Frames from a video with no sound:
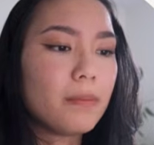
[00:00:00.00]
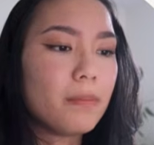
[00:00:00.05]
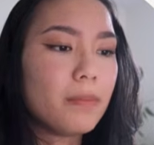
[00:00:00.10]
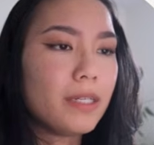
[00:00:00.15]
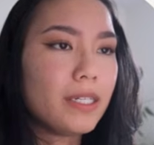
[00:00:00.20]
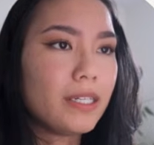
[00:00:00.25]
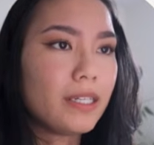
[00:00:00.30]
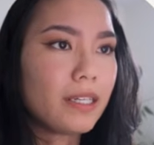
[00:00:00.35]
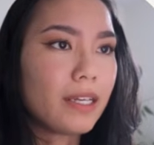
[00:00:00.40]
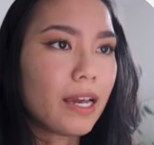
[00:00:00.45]

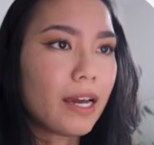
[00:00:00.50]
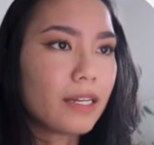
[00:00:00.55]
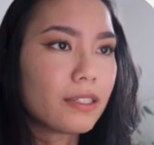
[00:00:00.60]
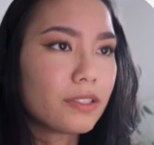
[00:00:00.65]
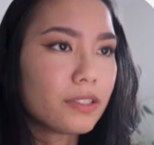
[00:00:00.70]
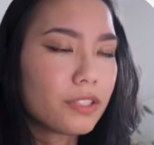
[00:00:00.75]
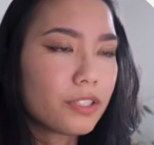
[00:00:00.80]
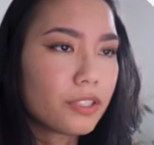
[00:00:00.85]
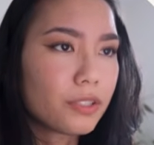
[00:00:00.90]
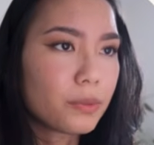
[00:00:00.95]
mini
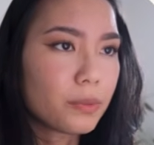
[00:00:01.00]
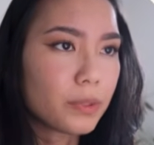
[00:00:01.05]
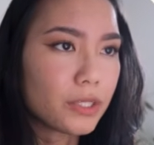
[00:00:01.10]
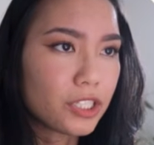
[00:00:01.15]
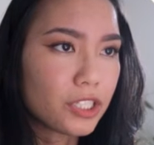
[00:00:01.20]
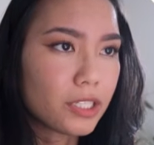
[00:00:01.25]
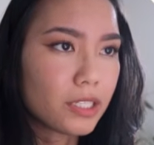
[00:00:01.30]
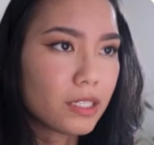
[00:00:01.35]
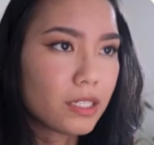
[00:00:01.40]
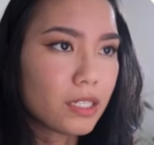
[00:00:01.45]
calendar
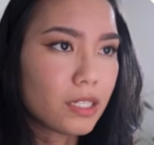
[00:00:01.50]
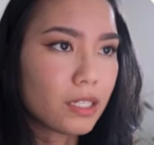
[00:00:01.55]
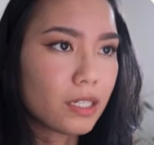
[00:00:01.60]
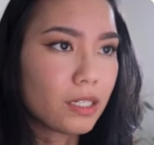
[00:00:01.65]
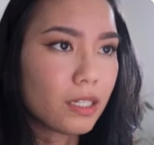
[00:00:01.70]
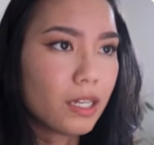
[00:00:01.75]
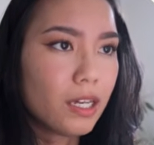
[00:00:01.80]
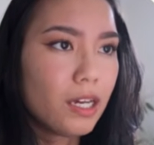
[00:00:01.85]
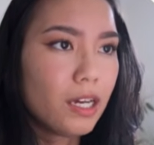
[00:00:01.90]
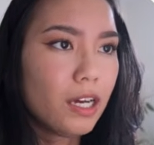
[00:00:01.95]
widget
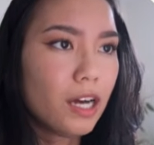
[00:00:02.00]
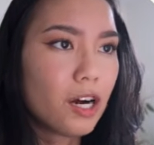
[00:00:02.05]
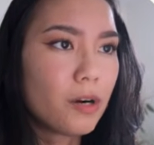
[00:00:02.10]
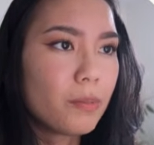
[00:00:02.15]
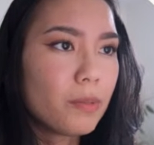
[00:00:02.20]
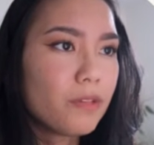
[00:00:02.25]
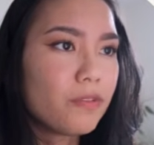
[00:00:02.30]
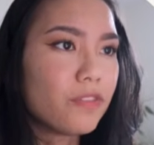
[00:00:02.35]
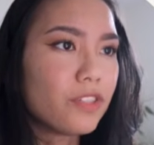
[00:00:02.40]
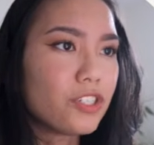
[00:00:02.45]
to help
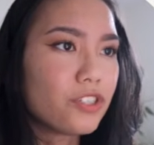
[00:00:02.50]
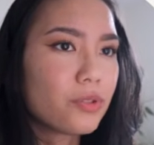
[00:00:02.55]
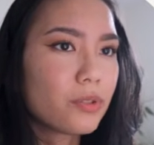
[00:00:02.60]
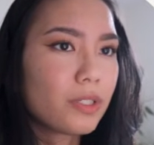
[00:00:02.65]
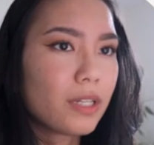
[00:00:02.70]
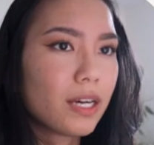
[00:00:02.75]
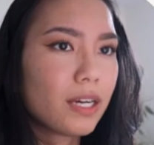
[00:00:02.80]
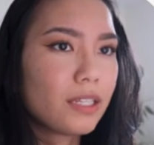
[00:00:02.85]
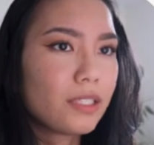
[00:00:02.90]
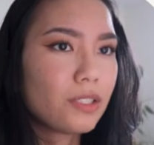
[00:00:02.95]
me
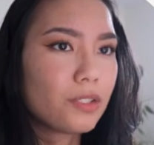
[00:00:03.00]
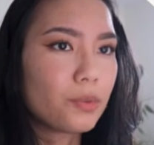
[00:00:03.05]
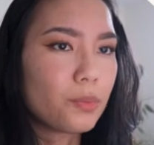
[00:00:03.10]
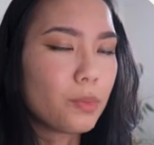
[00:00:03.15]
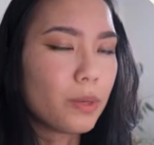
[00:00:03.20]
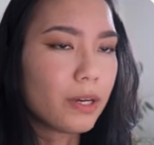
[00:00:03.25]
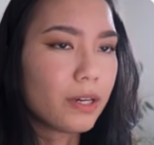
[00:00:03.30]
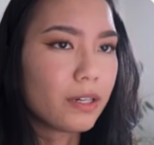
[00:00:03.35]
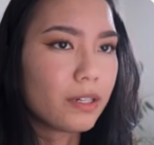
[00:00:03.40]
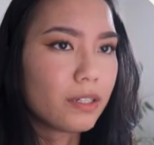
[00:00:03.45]
visualize
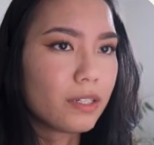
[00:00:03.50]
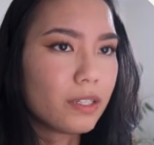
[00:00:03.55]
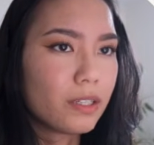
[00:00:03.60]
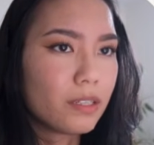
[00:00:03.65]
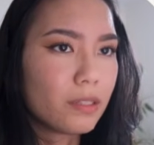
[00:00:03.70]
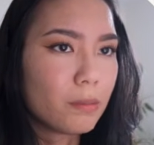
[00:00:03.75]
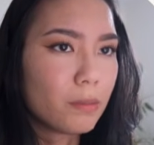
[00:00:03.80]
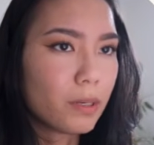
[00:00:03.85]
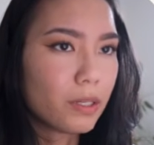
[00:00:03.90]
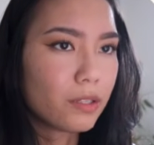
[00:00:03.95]
where in
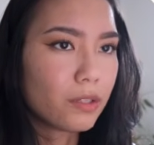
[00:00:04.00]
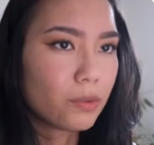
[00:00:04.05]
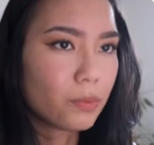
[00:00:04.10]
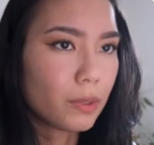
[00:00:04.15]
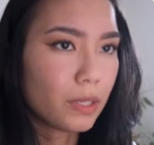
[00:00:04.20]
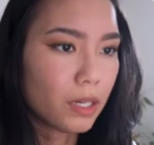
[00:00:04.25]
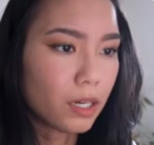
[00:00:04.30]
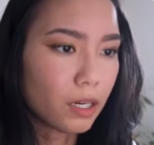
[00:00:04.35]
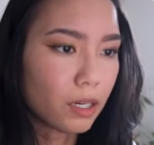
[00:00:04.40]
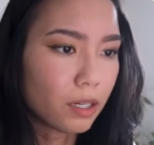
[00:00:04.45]
the month
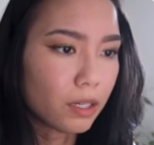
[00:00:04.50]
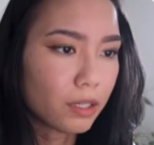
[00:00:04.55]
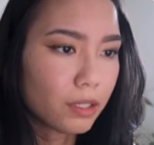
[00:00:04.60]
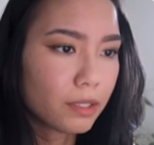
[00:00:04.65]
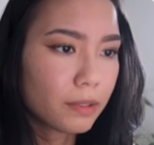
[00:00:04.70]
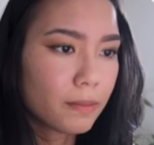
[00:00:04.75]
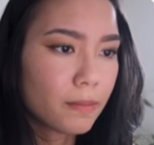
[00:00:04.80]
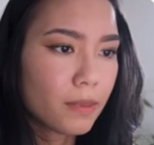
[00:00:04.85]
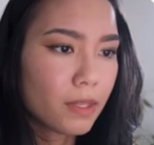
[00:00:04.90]
we are.